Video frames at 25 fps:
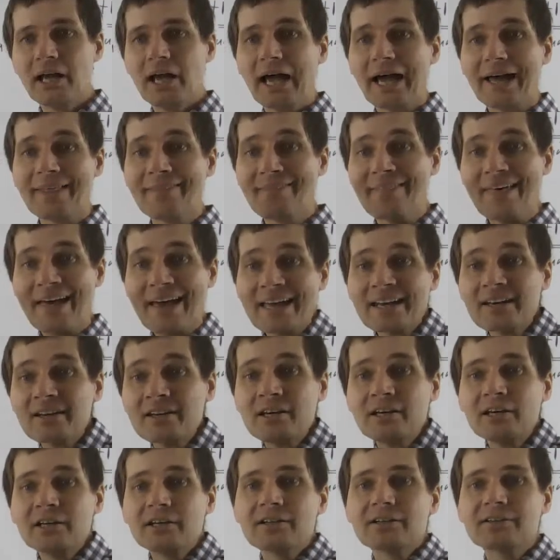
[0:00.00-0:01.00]
And
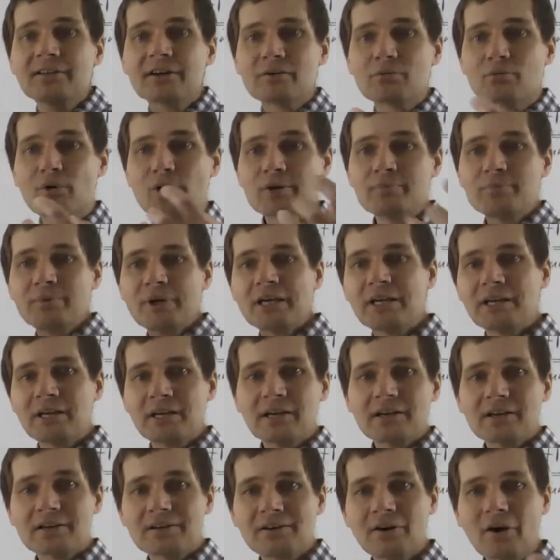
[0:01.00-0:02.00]
then there would
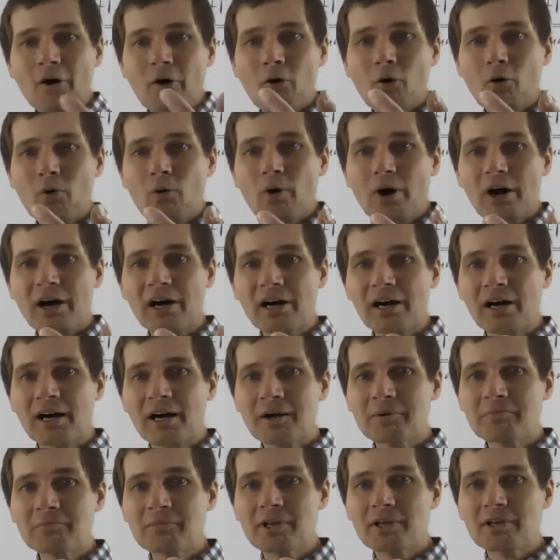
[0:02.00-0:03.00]
be
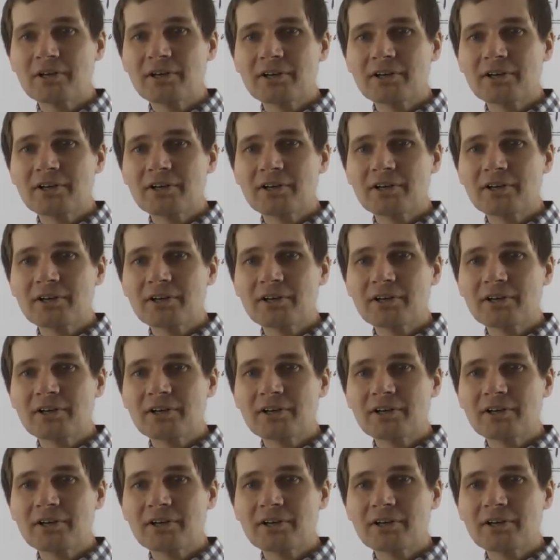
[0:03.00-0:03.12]
no